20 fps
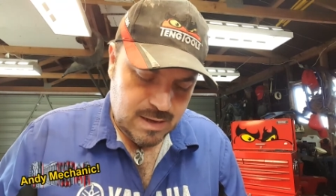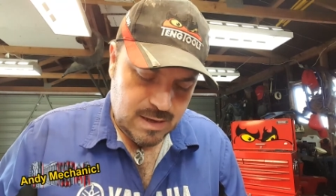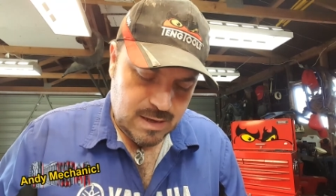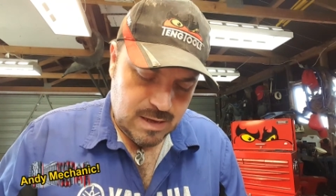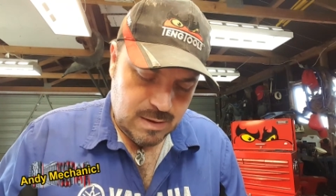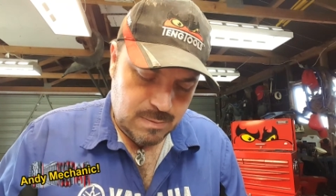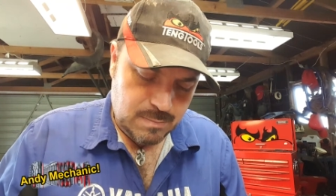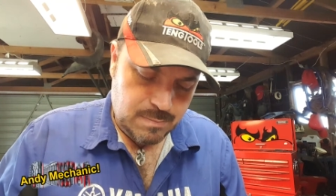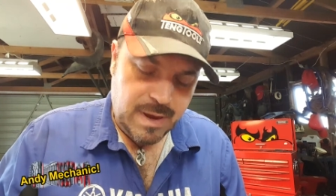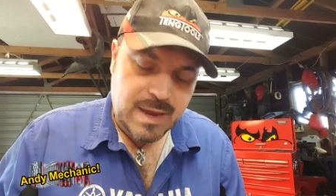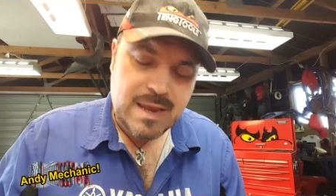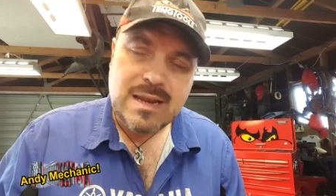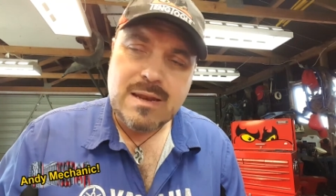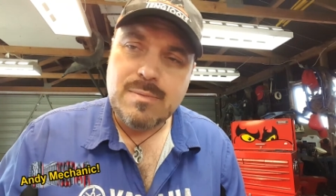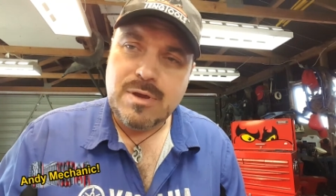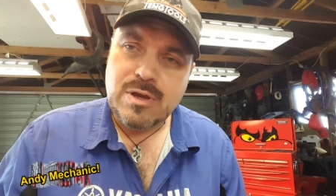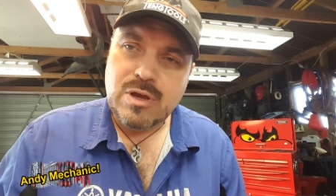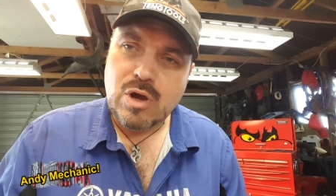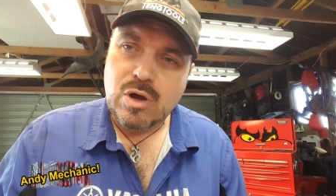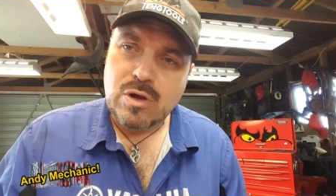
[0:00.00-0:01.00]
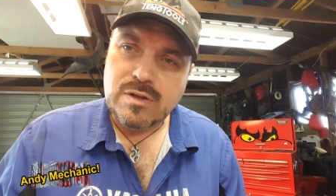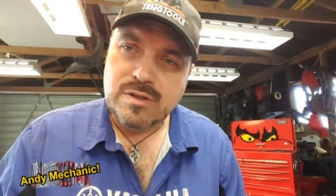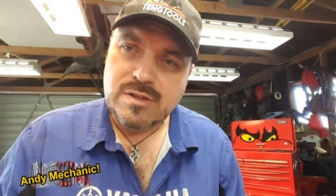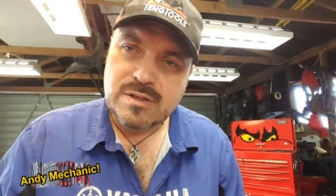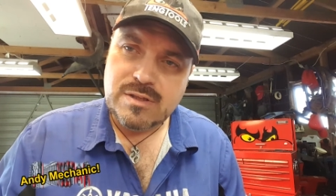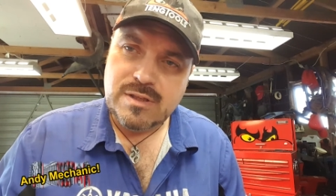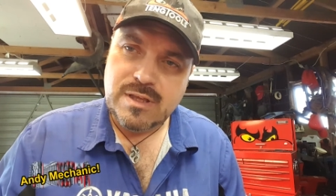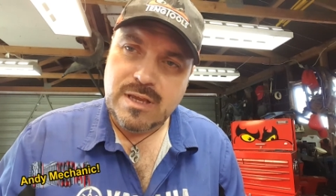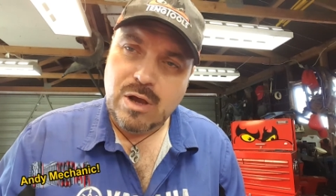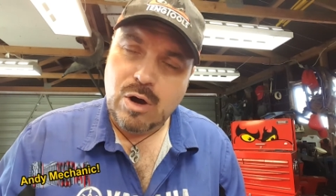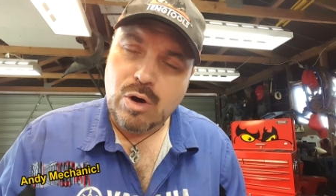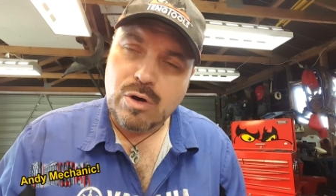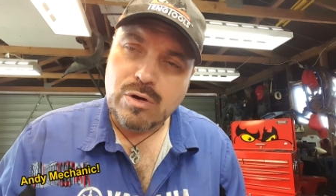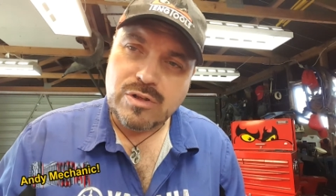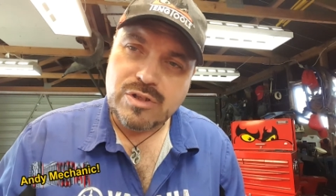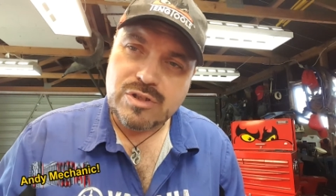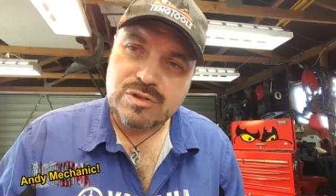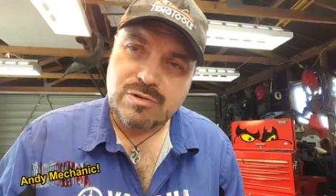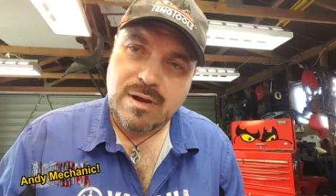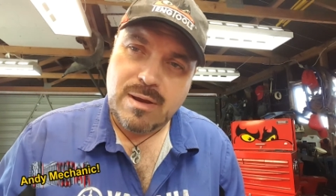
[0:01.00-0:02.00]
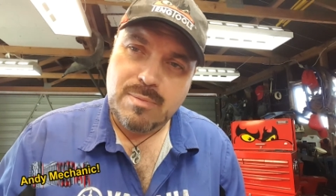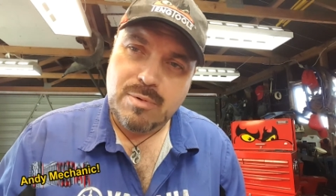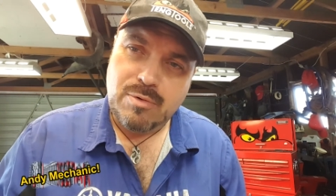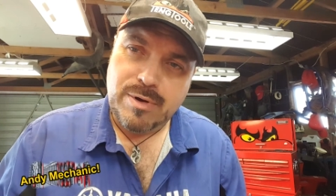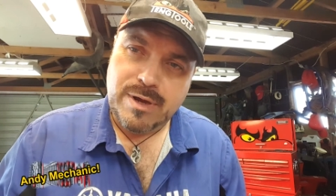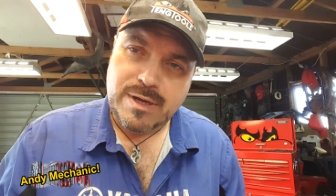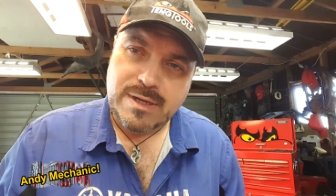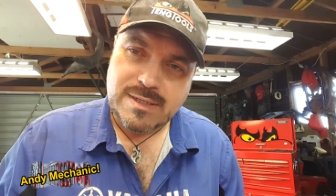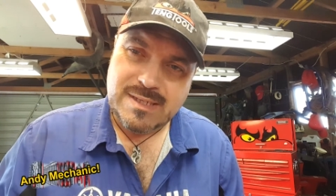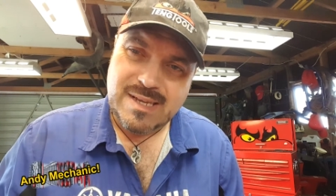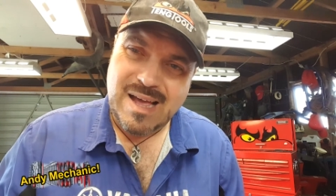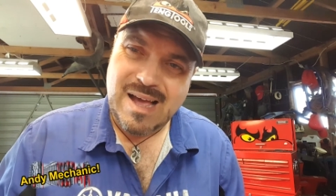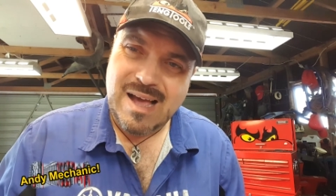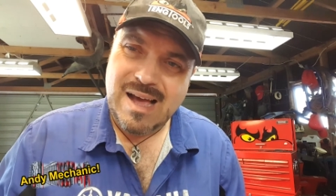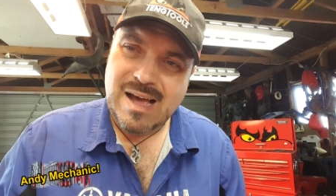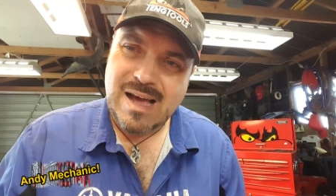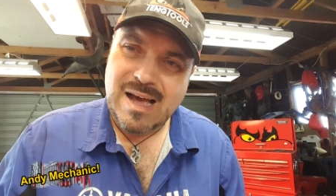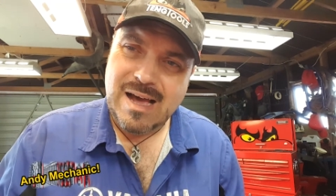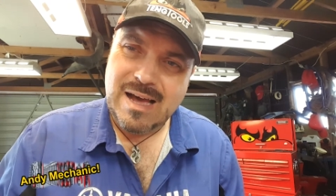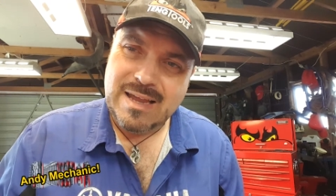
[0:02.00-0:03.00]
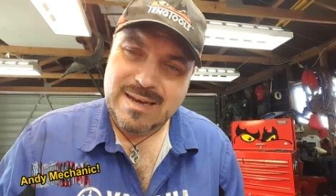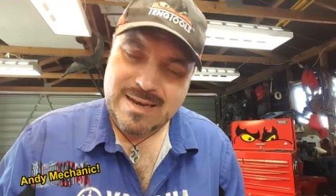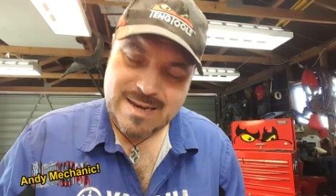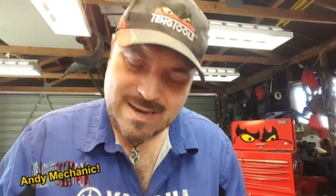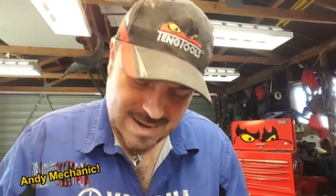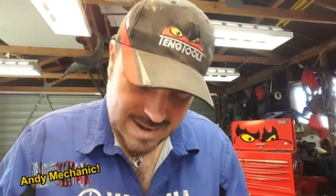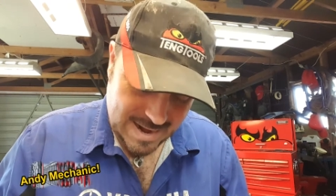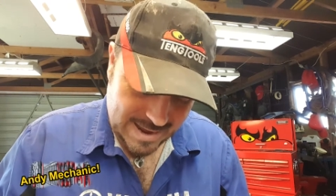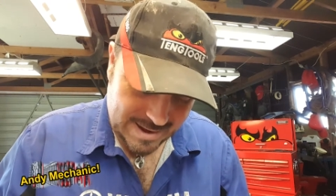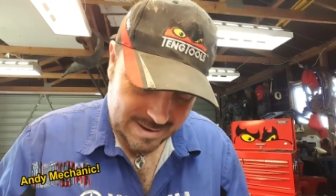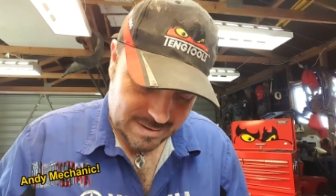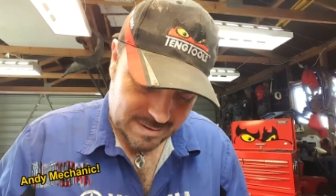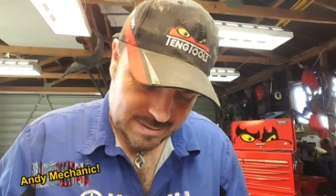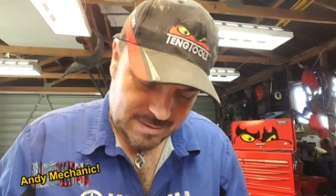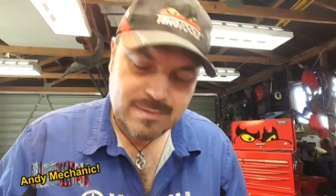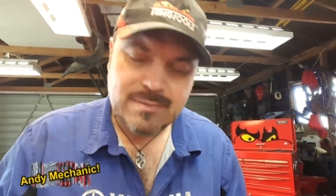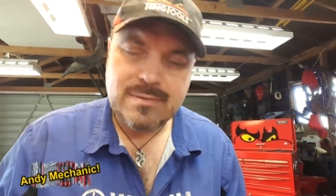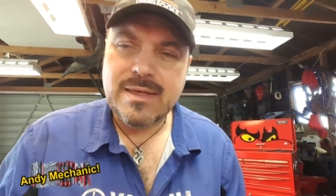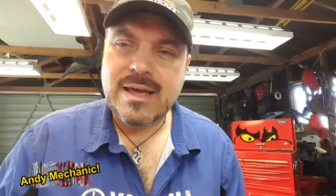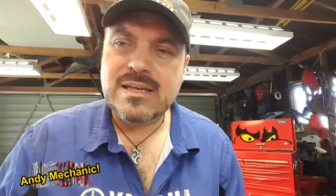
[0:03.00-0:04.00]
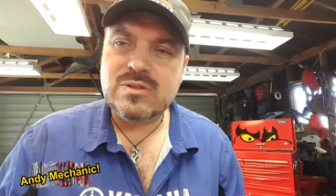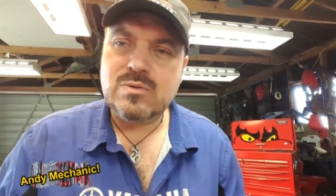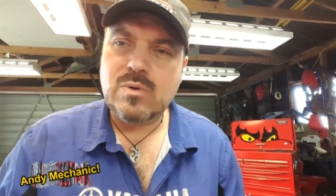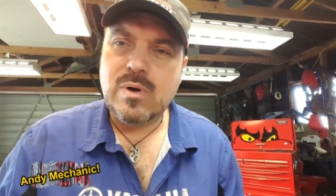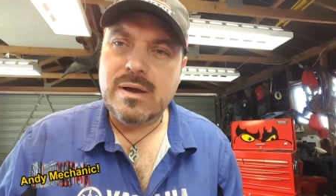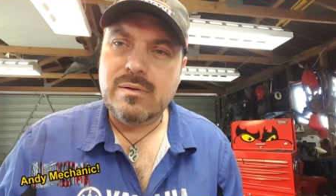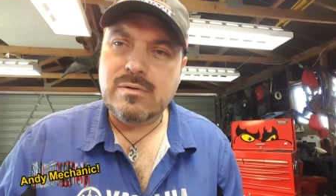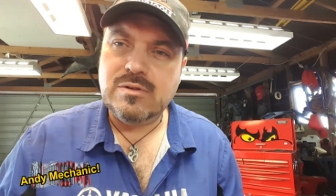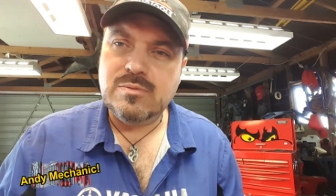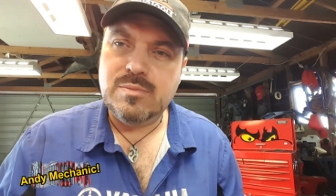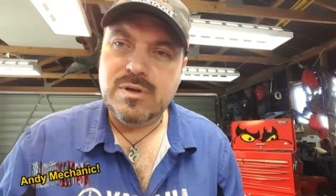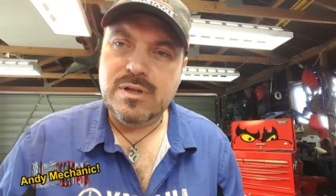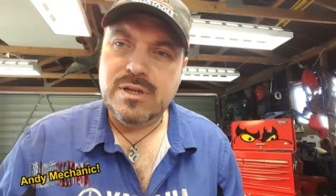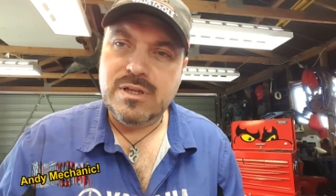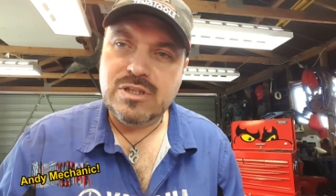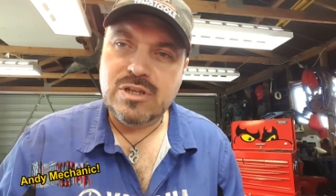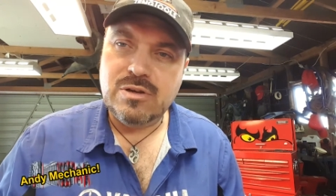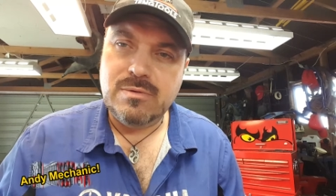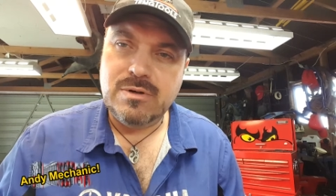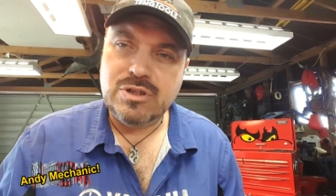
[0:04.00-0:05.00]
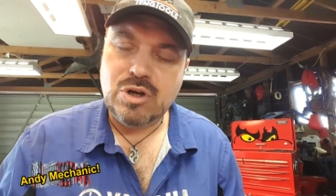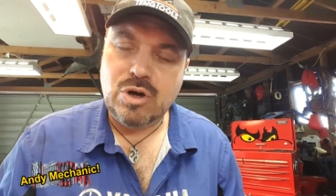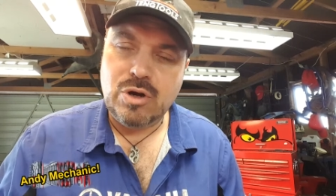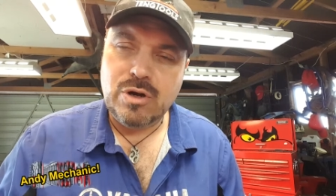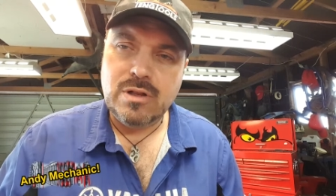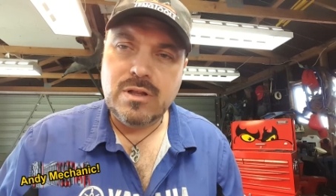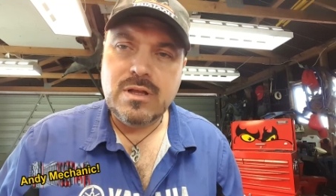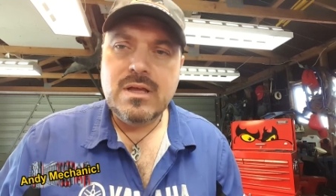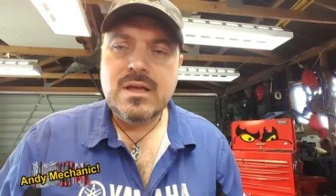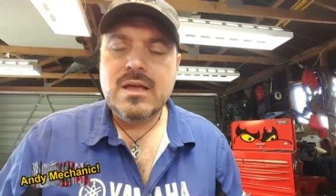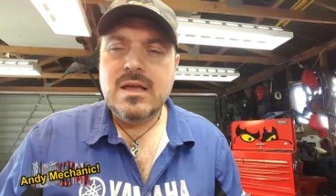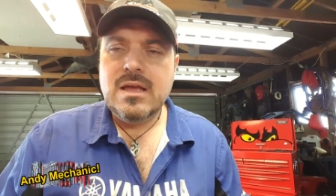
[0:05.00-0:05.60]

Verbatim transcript: Uh, mainly because the oil scraper rings are knackered. That's why it was burning so much oil.